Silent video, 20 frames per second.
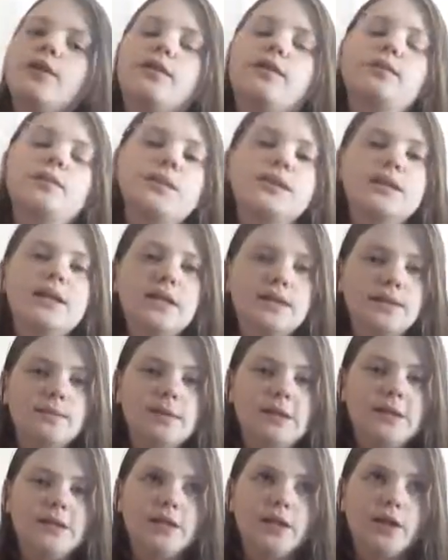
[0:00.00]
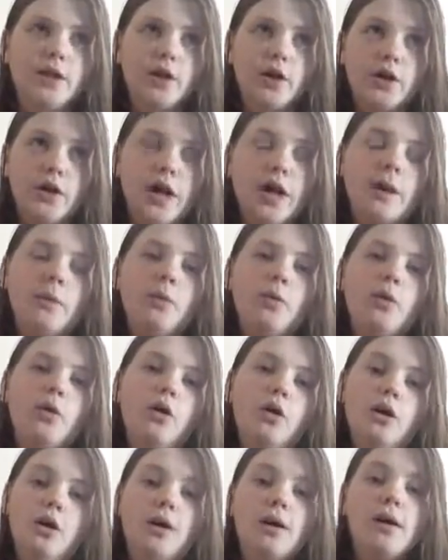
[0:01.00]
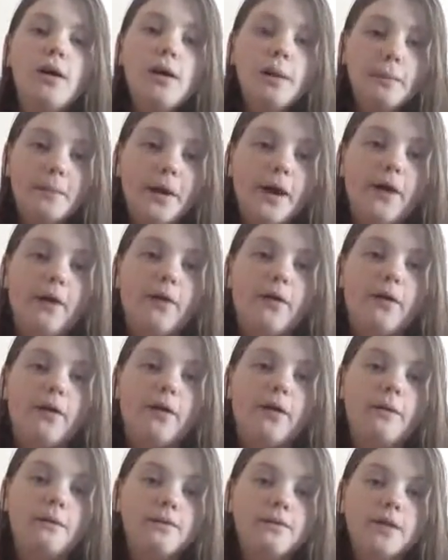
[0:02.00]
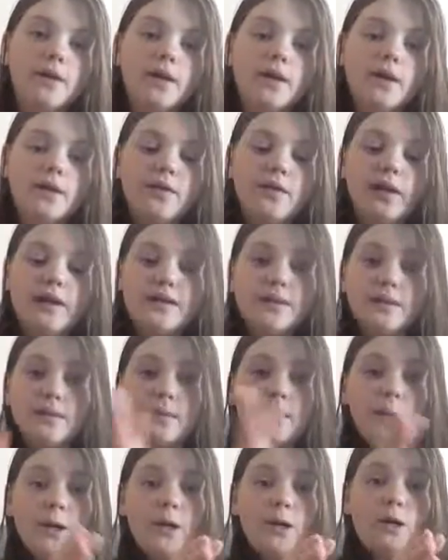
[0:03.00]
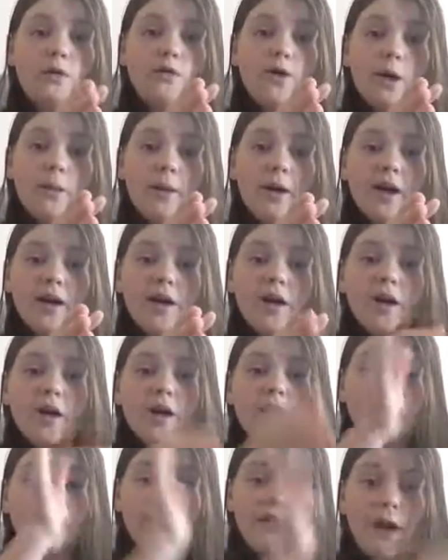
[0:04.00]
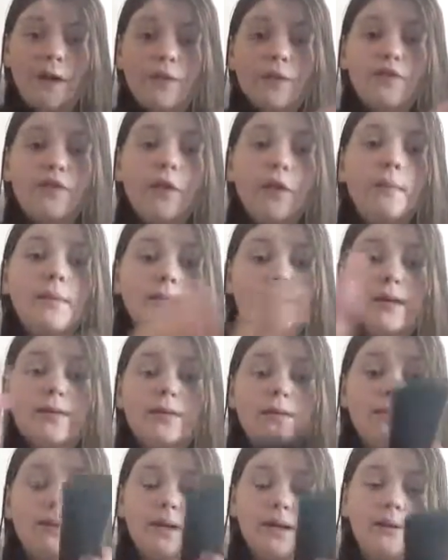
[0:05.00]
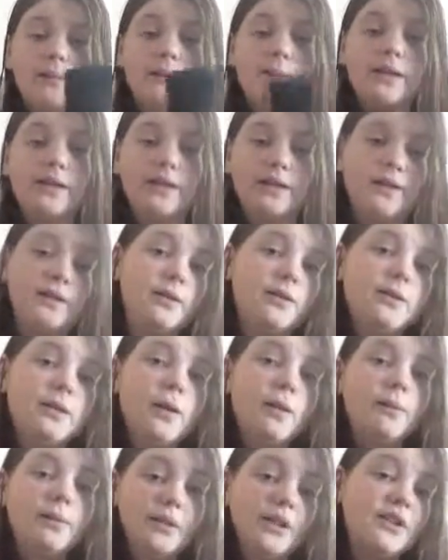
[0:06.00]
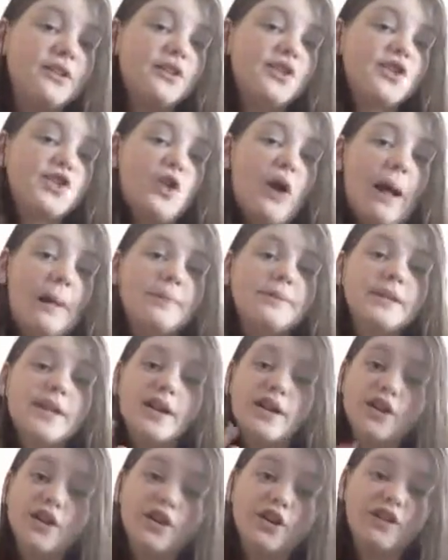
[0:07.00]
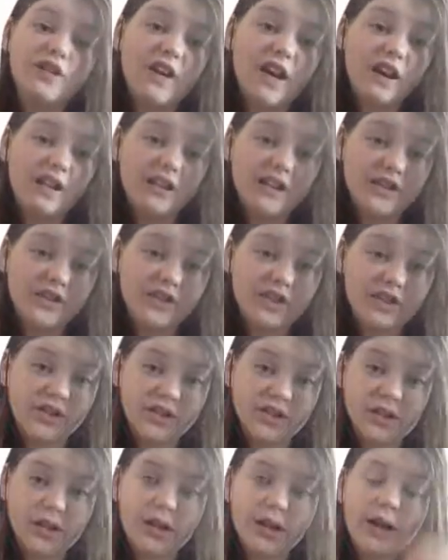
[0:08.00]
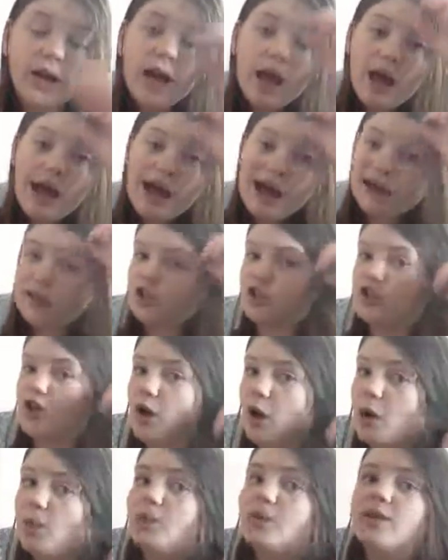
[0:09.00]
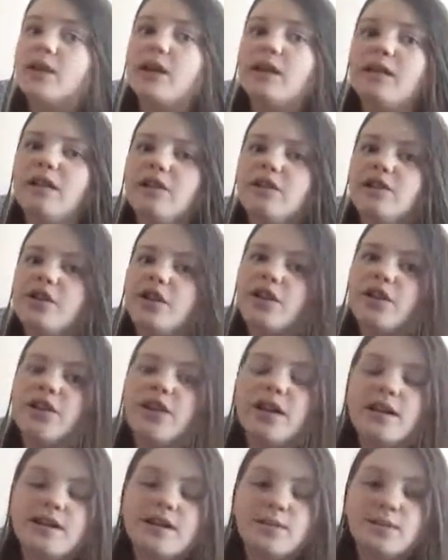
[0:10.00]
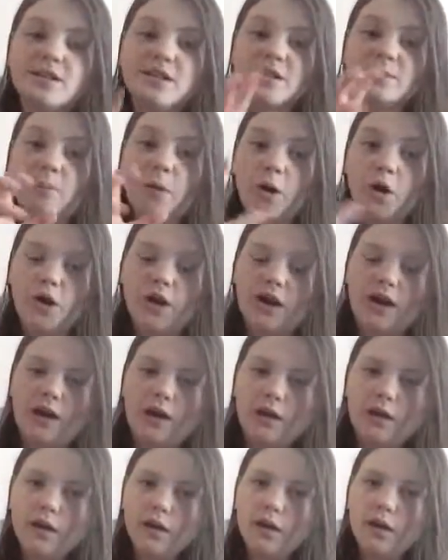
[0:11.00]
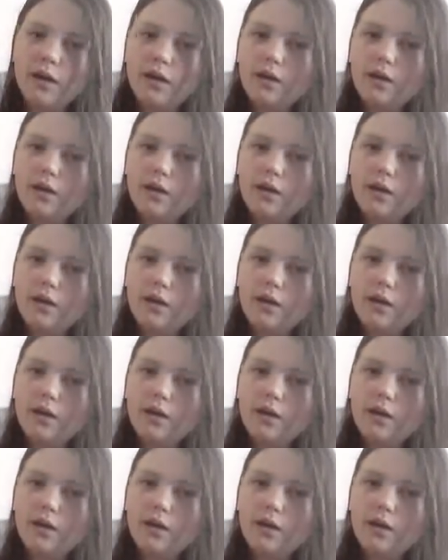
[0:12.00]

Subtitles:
know what that means like our cable, our power, that's in the middle of our backyard. If that would have fell, my dad would have been completely trapped and could have got electrocuted. Actually, almost got electrocuted because it was sparking.